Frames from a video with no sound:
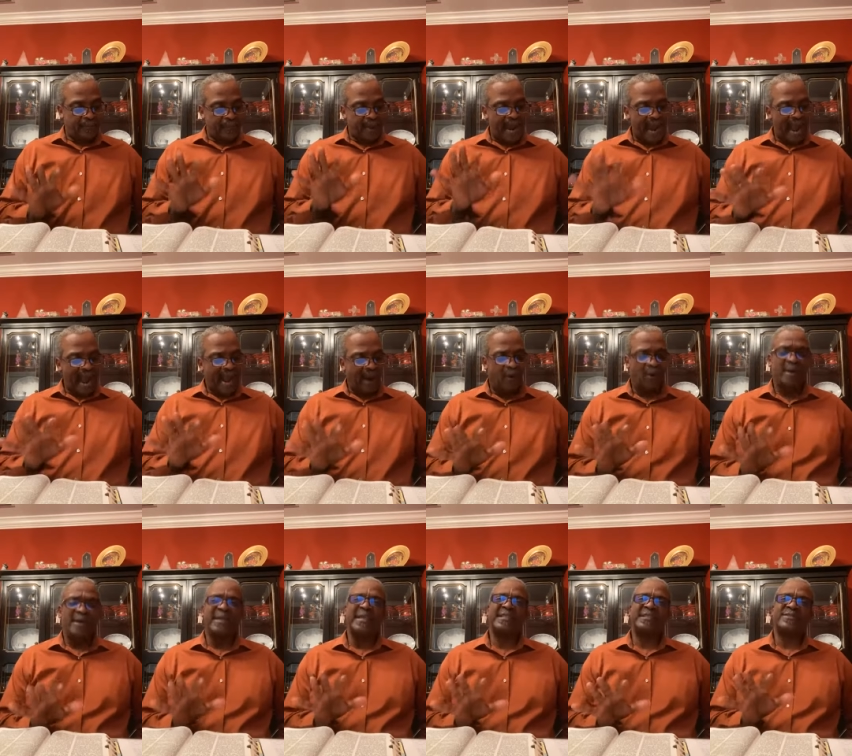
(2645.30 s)
The
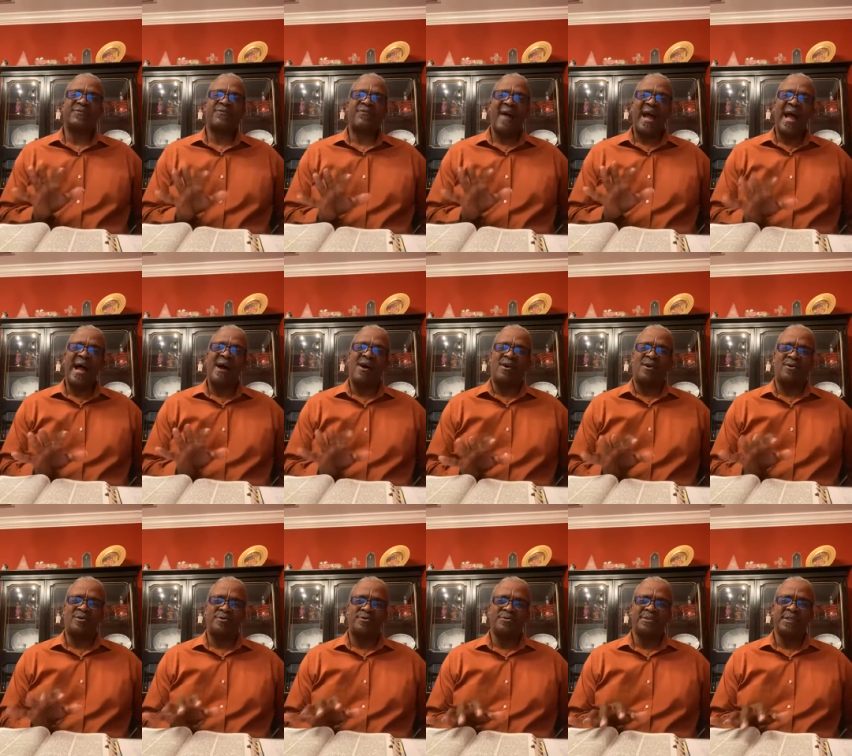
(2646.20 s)
power is
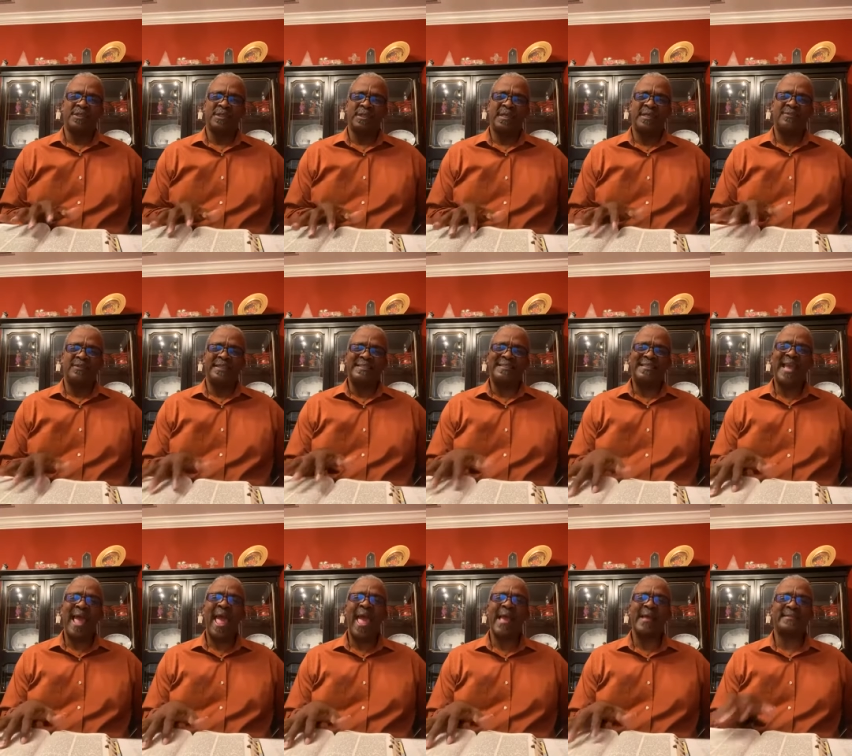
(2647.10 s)
found in the
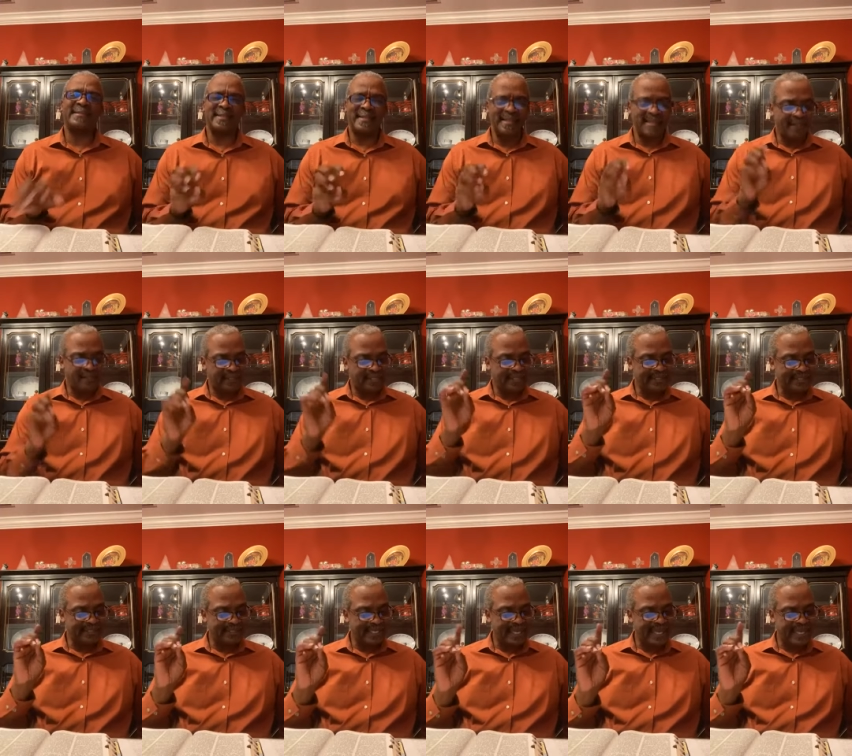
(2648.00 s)
text, in
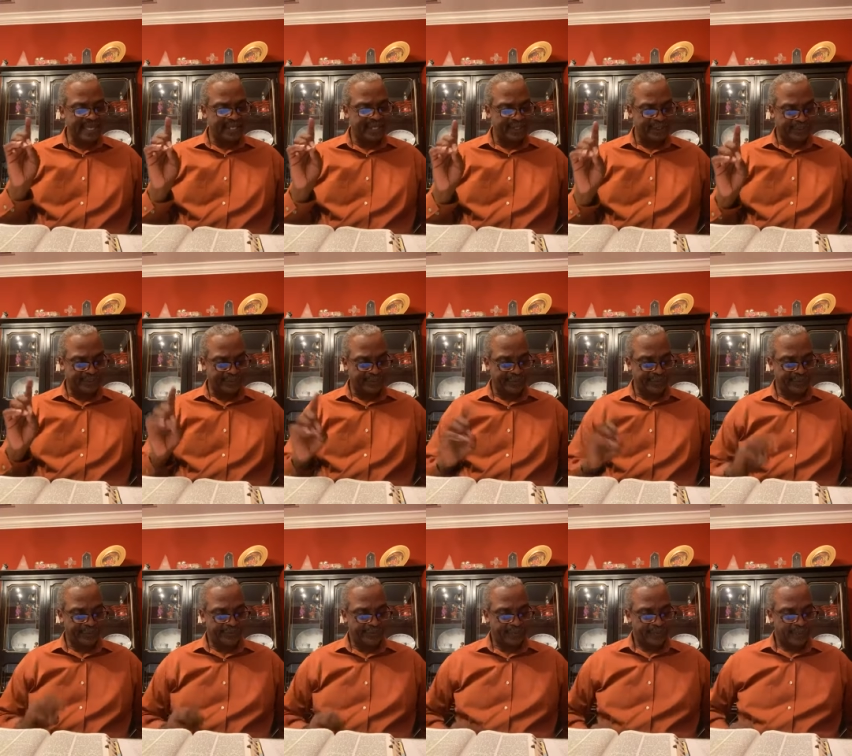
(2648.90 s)
the
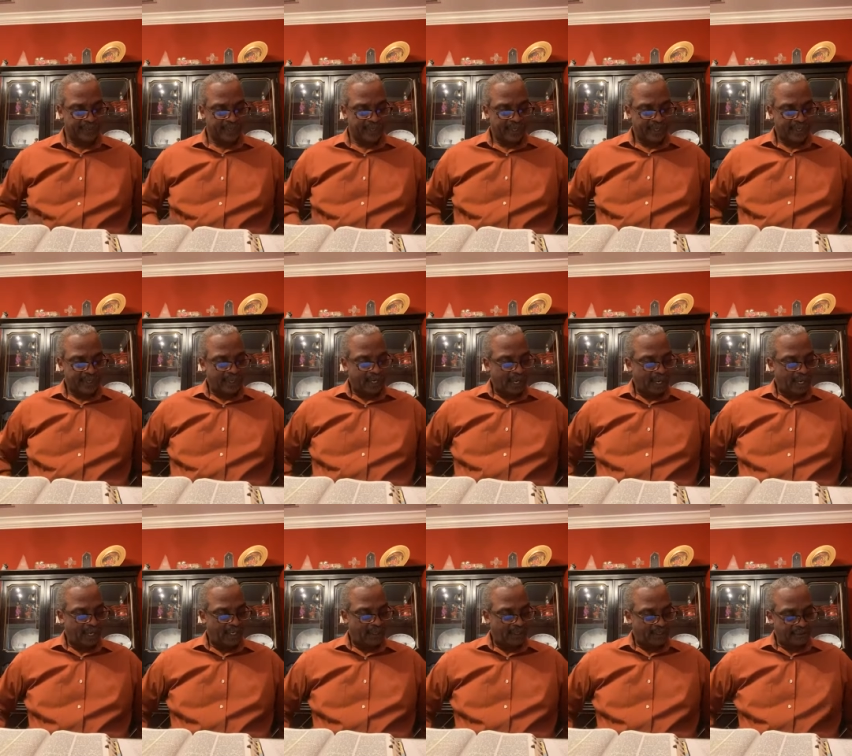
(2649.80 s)
zeal
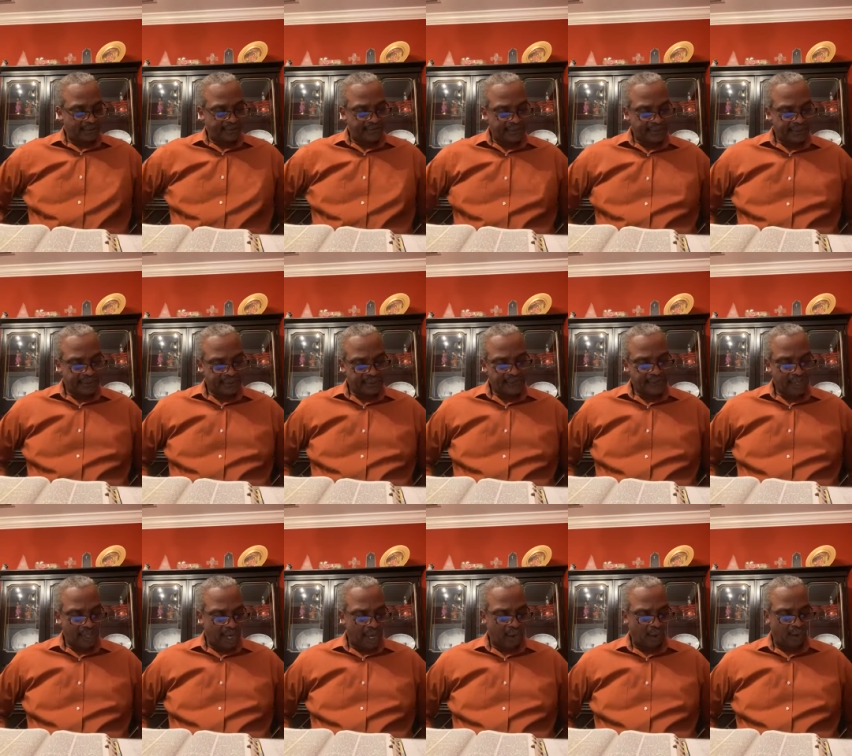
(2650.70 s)
of
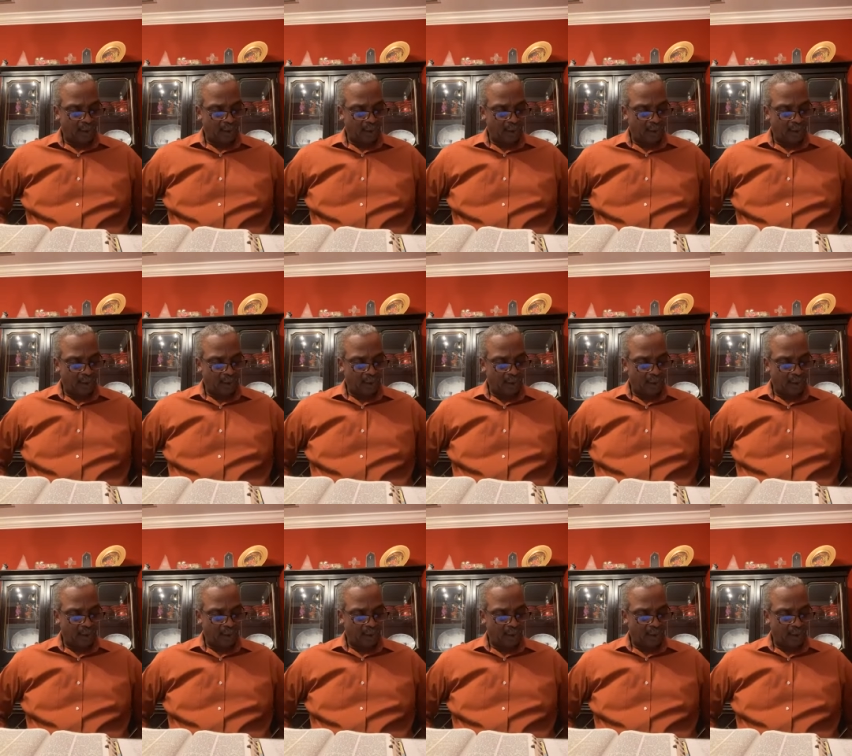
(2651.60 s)
the